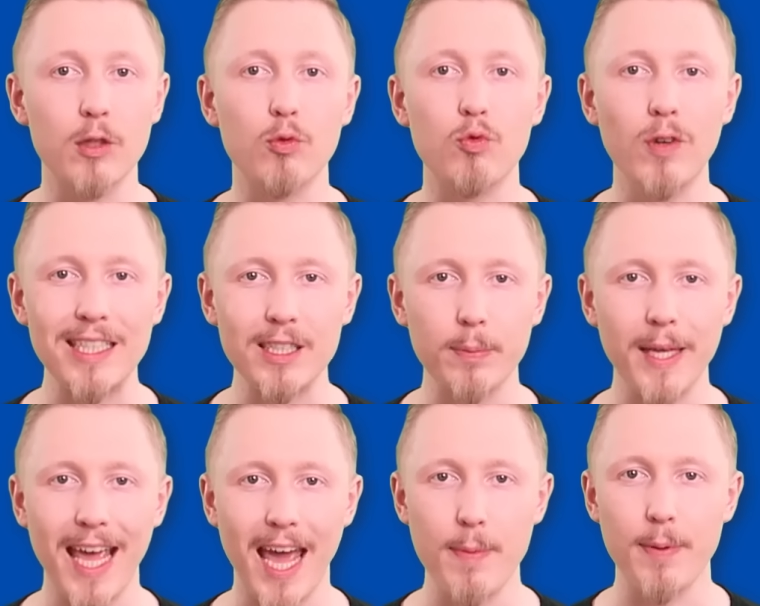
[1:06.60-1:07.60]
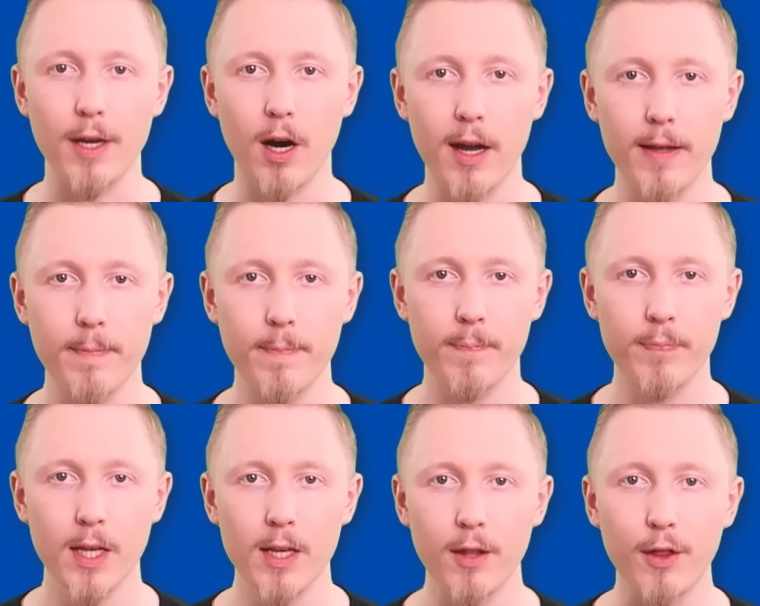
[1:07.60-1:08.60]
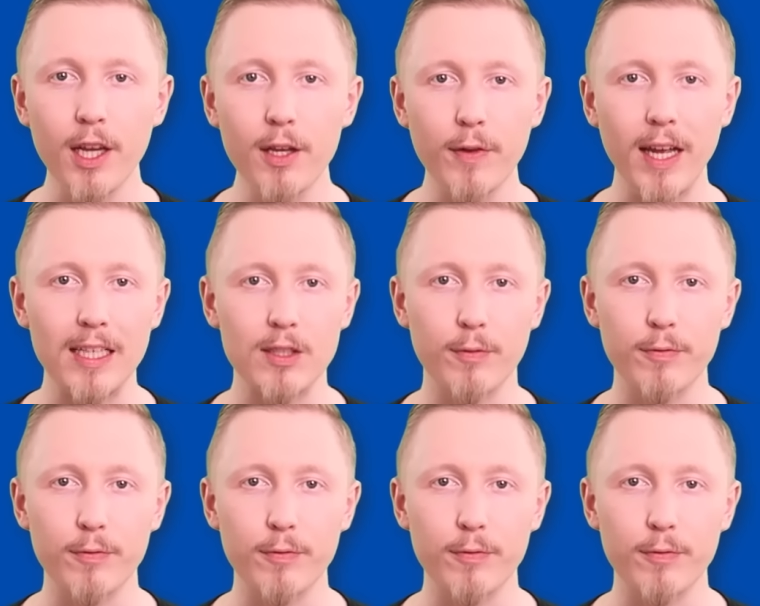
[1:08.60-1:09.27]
is a recipe API. Think of it as a